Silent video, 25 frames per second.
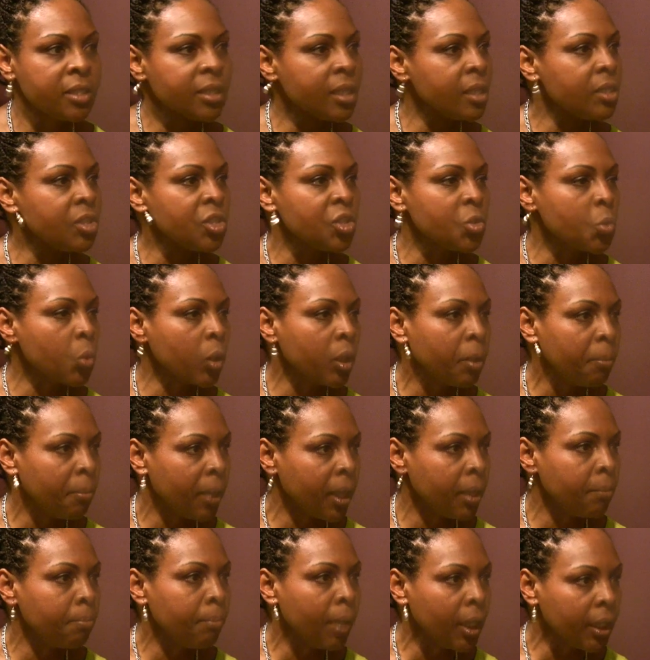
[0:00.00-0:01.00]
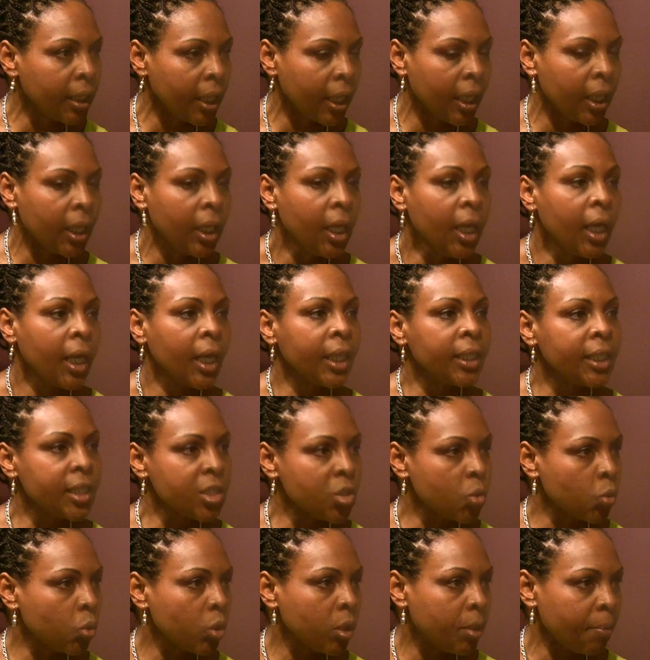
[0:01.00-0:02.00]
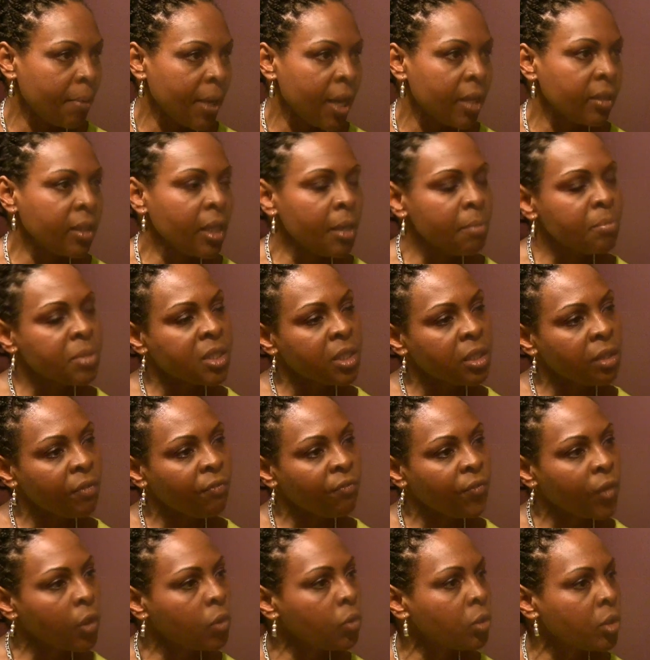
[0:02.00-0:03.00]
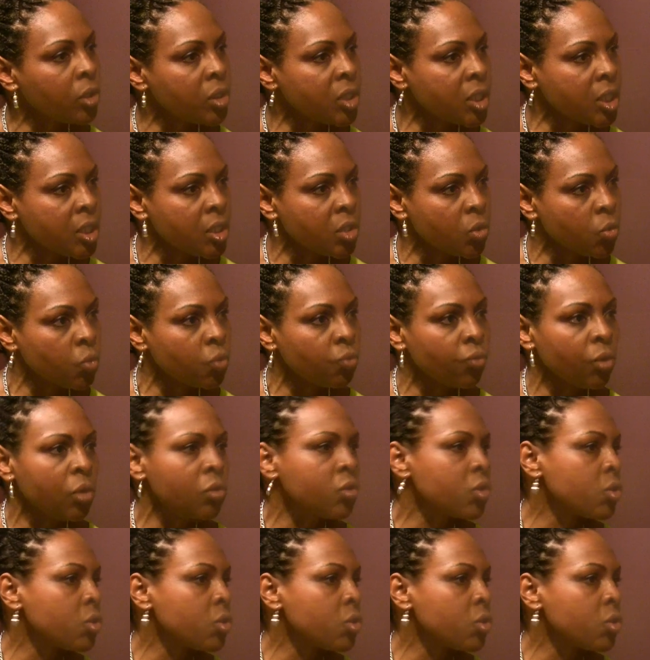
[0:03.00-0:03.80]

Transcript: They just want to make money, and it's all about them. So the focus is all wrong.